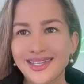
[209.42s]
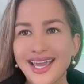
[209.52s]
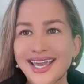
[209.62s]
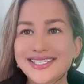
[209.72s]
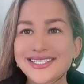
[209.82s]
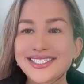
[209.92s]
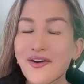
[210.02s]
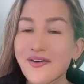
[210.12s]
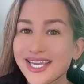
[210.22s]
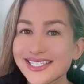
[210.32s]
So
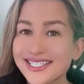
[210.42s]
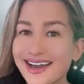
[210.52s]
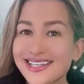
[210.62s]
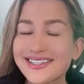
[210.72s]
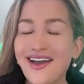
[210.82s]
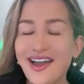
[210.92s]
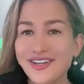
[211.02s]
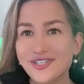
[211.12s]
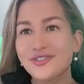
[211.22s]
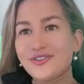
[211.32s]
yes guys, I
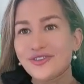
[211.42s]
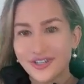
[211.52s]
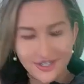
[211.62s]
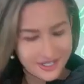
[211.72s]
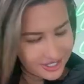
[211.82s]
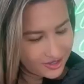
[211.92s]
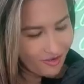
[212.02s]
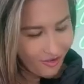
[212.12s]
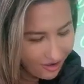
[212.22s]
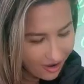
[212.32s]
just turned it
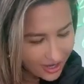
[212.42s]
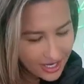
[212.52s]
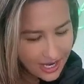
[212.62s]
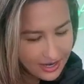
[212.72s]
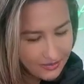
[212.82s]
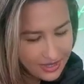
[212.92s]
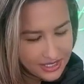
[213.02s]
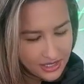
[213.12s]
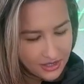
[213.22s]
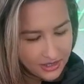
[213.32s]
on and
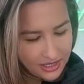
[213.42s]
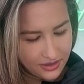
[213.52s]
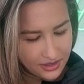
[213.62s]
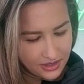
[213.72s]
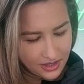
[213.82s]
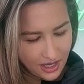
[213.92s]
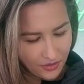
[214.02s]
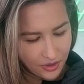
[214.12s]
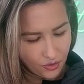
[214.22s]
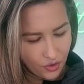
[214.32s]
basically this is how
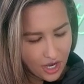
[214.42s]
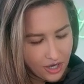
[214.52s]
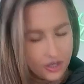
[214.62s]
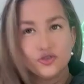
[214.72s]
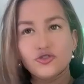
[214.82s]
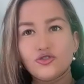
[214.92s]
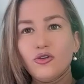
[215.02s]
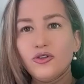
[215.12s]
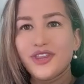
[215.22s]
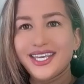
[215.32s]
you control the
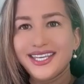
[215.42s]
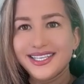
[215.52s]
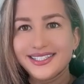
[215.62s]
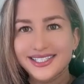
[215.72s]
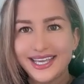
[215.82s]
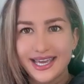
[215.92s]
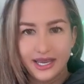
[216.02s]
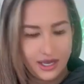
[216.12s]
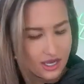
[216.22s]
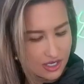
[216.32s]
heat setting.
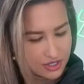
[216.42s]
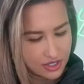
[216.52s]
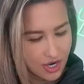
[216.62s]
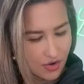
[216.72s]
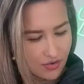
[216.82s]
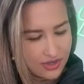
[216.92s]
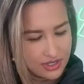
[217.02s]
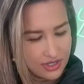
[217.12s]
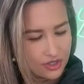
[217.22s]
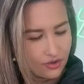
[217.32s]
So this is
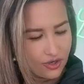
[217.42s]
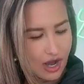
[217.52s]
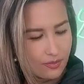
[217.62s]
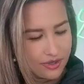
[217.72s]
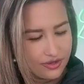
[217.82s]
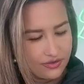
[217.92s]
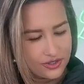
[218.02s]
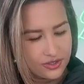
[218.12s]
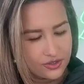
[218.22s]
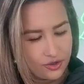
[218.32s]
your upper, this is
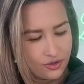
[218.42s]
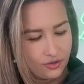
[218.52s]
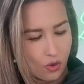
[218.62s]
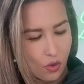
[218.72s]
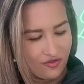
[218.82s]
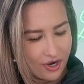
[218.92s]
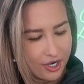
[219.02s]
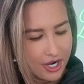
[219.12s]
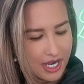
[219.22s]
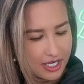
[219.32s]
your lower.
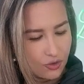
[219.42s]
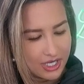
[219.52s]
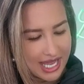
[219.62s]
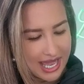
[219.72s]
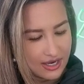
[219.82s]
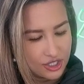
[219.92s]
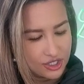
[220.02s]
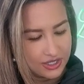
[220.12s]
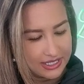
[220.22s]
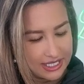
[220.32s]
You can
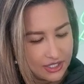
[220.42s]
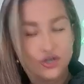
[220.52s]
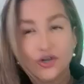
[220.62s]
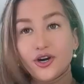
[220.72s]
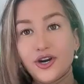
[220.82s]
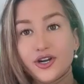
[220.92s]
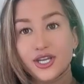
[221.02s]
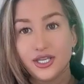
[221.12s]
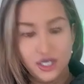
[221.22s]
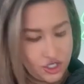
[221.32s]
actually turn
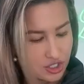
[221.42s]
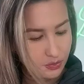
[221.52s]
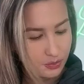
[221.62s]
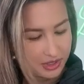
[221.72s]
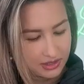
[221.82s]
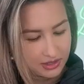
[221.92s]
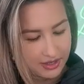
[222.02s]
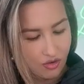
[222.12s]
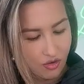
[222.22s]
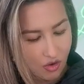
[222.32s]
each completely
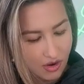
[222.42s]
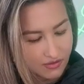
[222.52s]
off